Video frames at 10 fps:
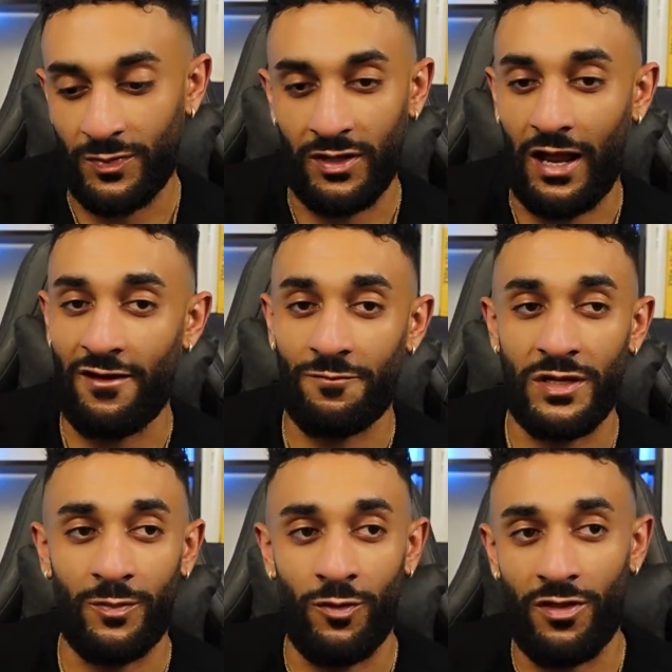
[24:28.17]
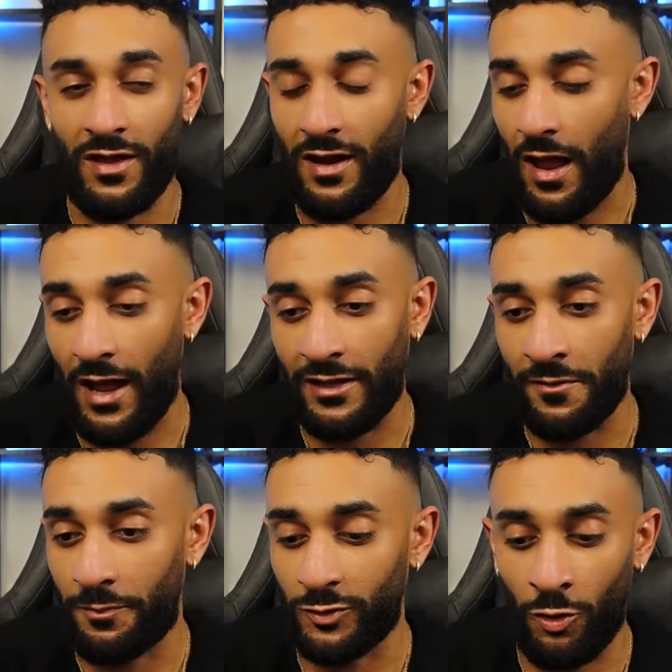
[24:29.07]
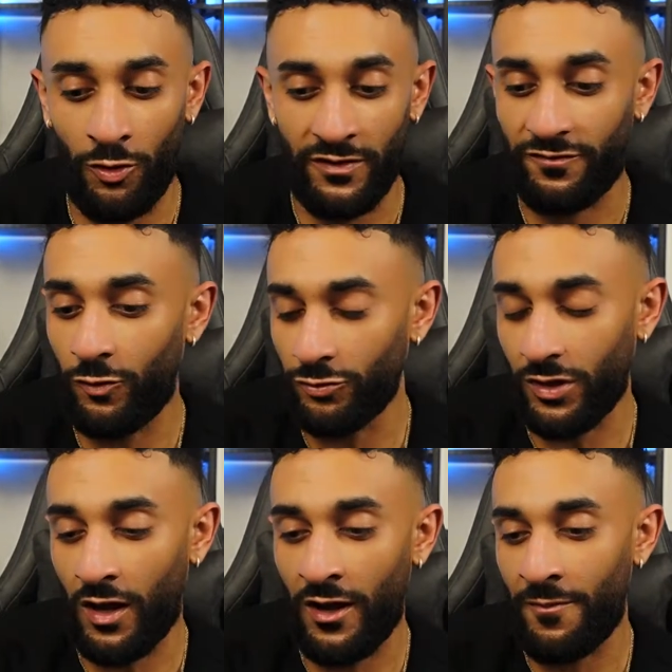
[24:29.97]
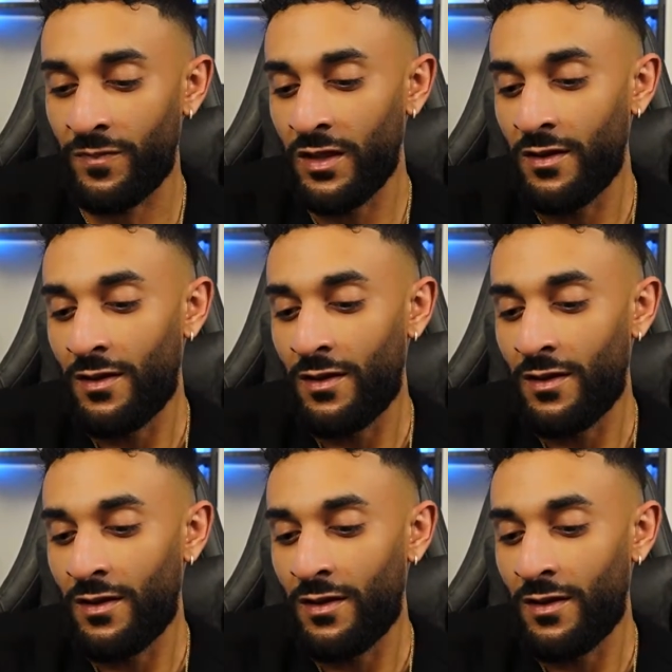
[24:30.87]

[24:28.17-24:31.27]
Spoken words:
but I have people that I employ full time.